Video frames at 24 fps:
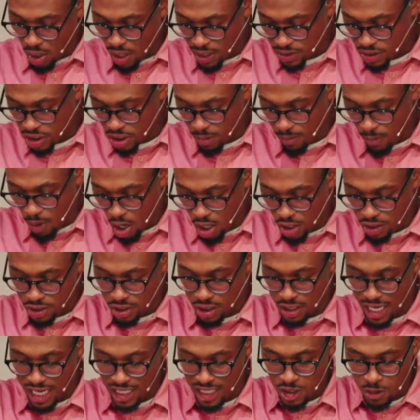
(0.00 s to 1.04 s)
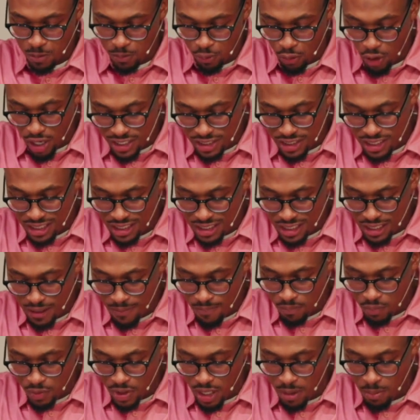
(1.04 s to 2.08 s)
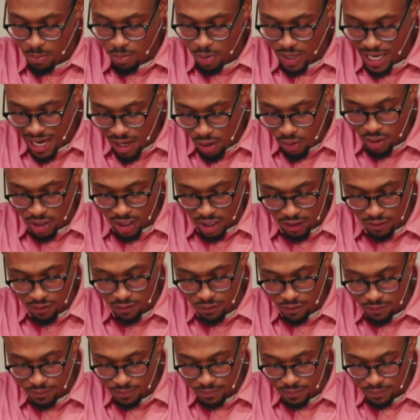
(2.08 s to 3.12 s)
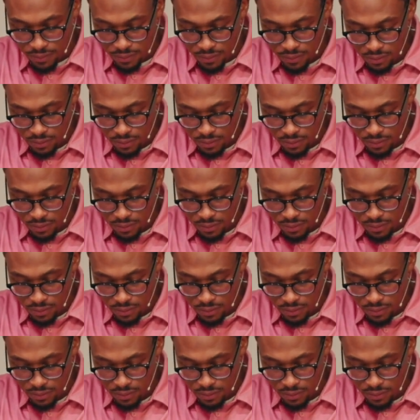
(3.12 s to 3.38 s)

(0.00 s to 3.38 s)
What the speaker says: Draw it to the margin. That's present imperative.